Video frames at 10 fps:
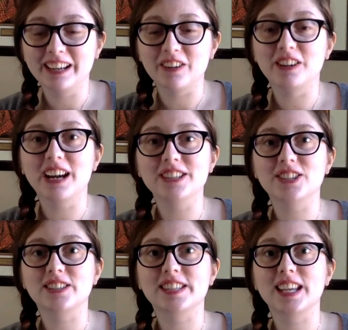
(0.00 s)
Or I
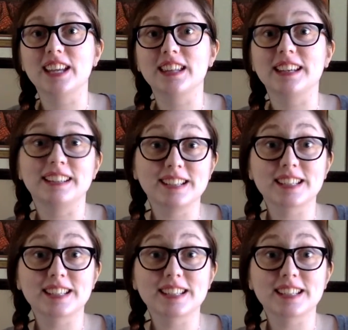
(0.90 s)
should say that it is